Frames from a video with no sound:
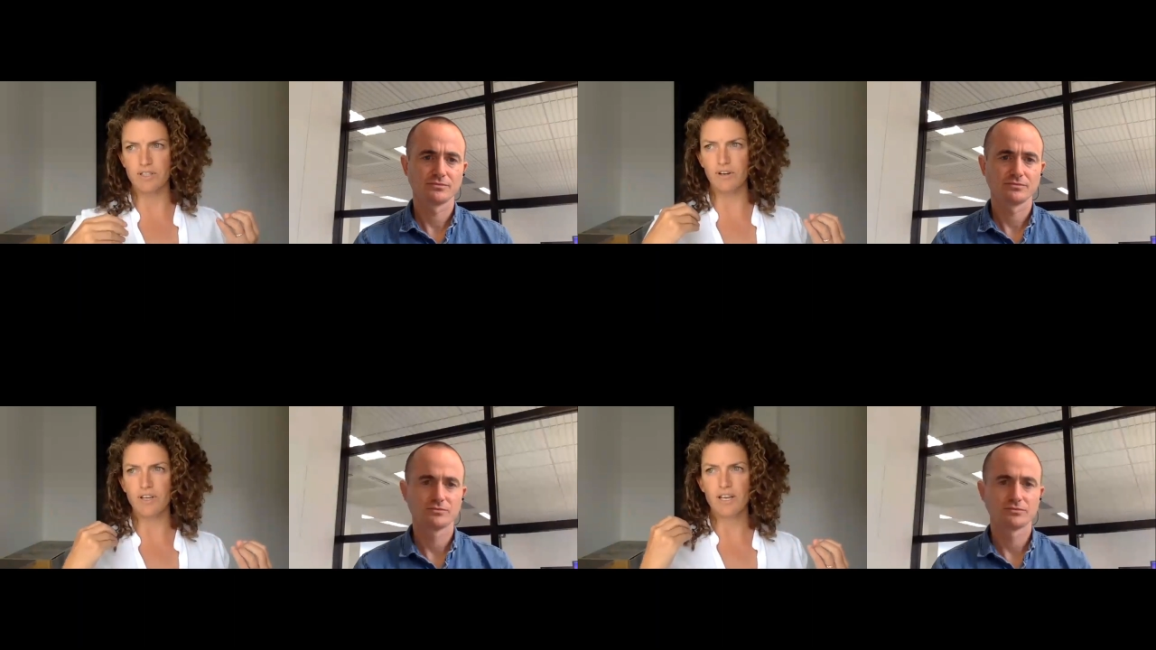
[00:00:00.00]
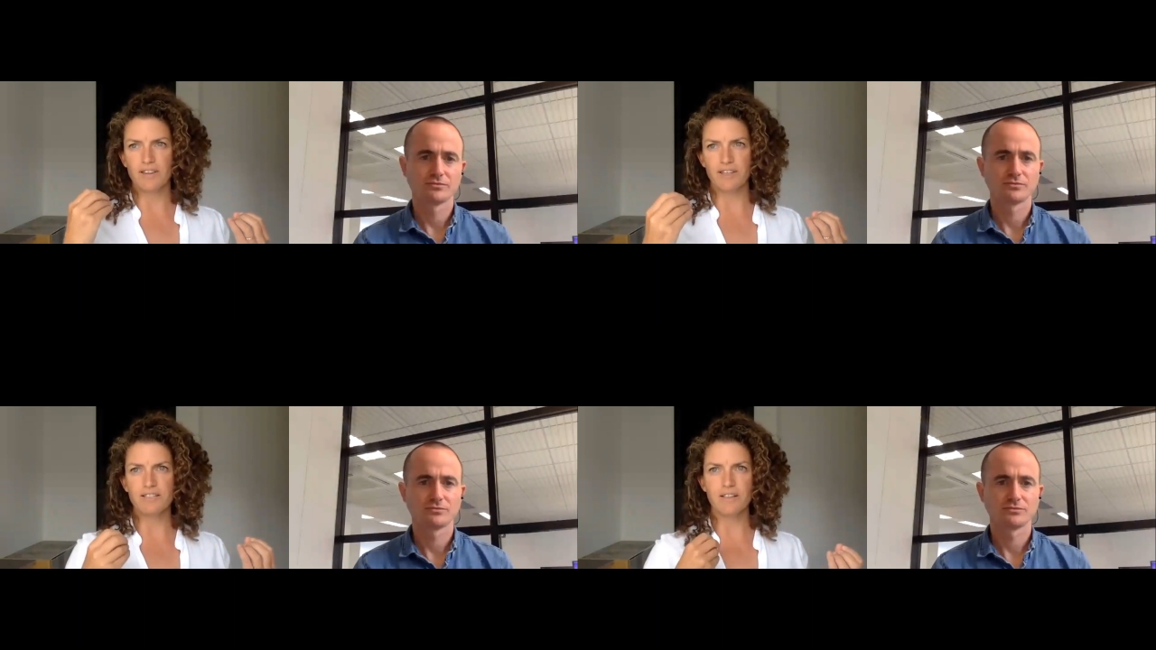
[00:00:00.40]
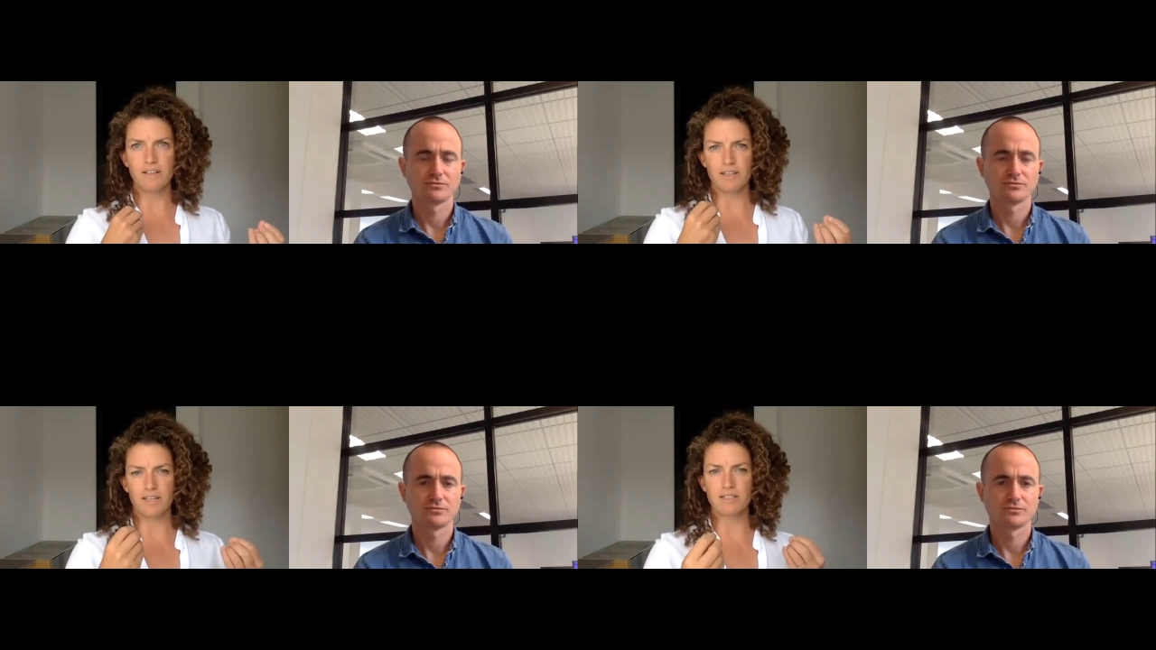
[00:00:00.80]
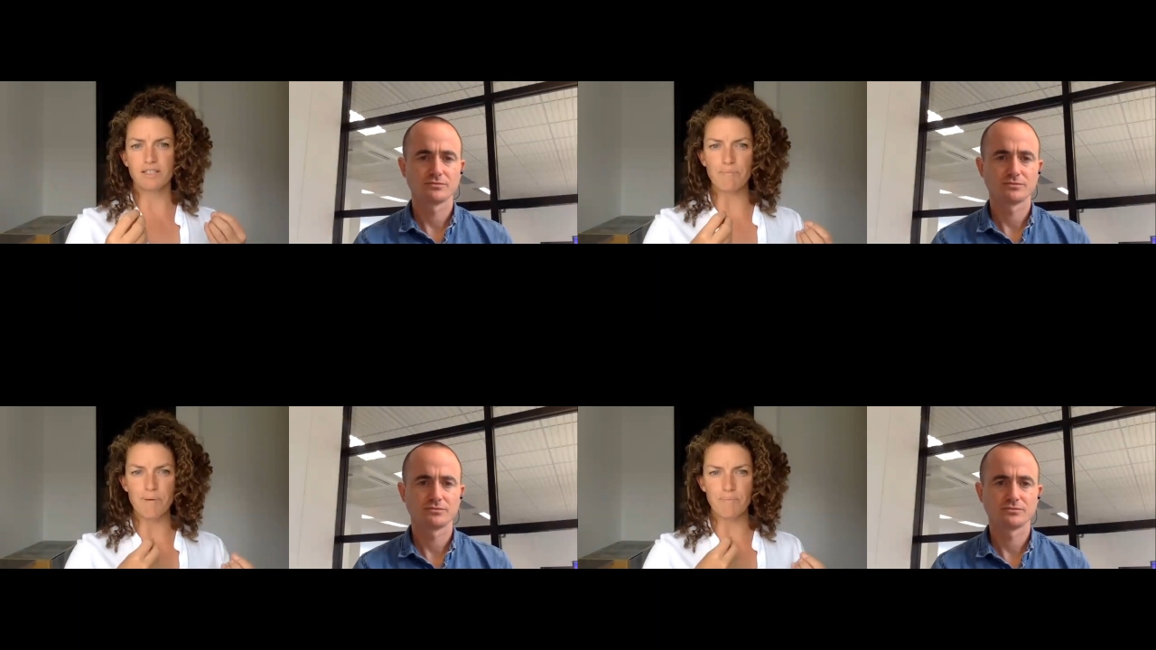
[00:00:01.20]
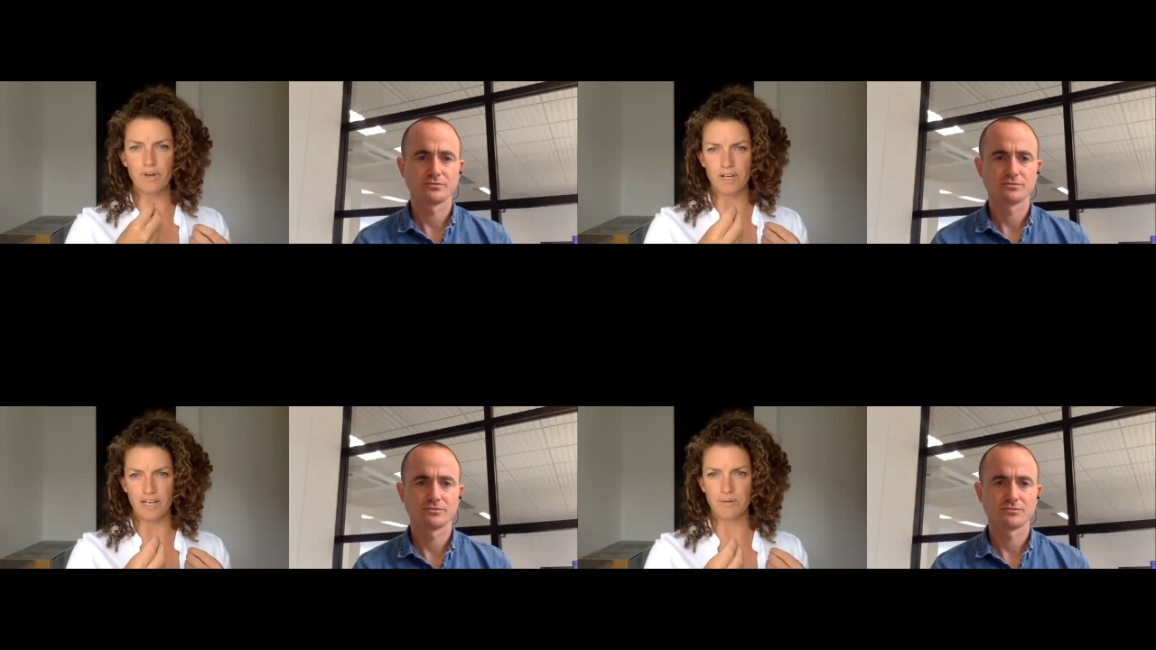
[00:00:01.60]
Speaker 1: You know, these are the things that people
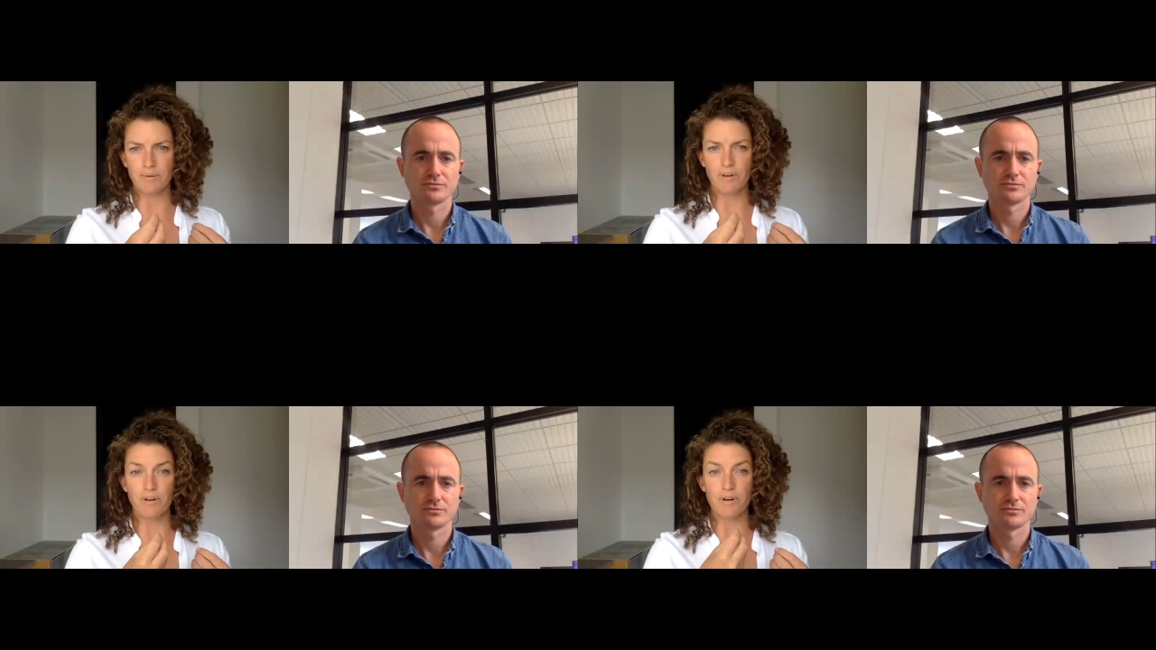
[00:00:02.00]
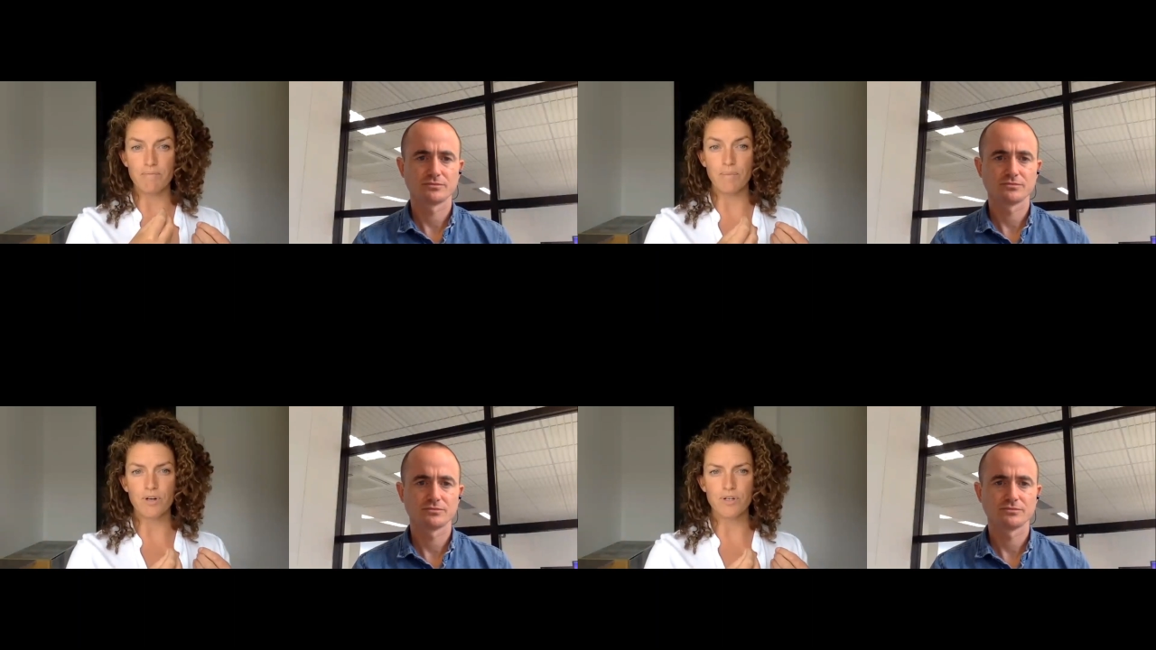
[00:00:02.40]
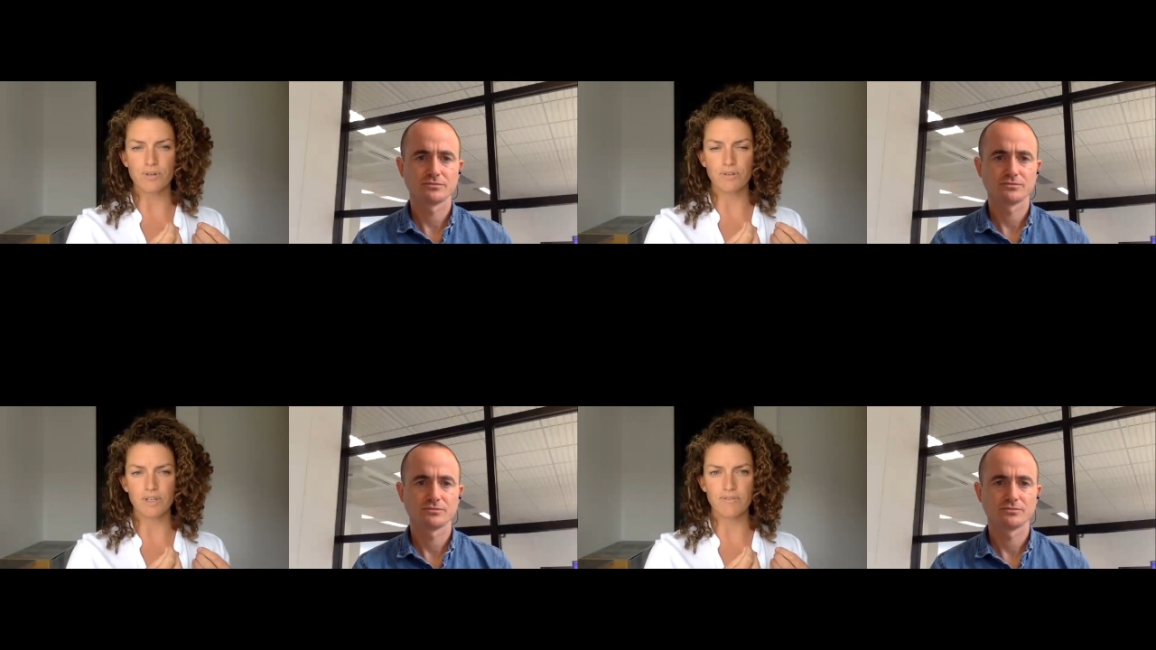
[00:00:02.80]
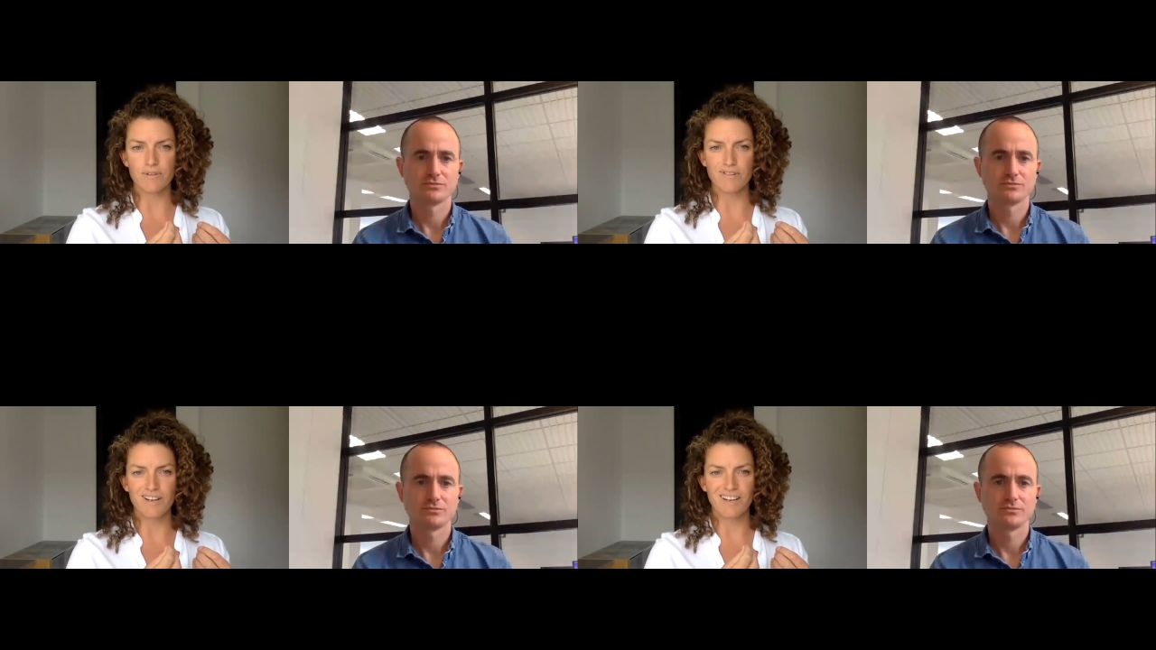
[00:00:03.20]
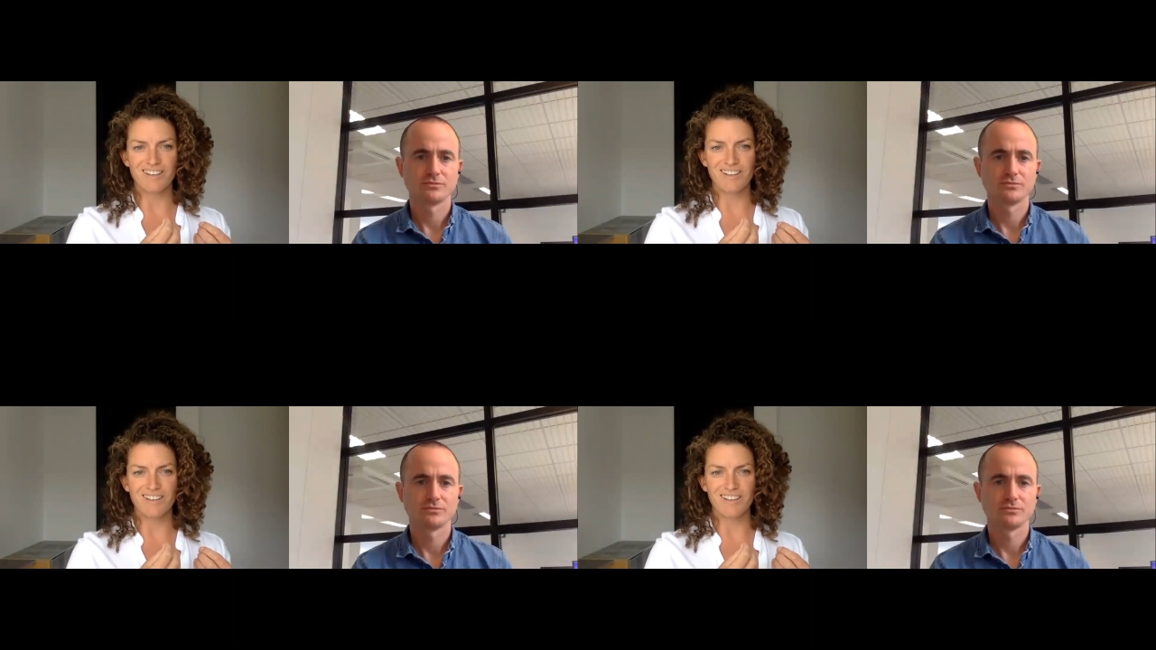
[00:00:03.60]
connect with on an emotional level.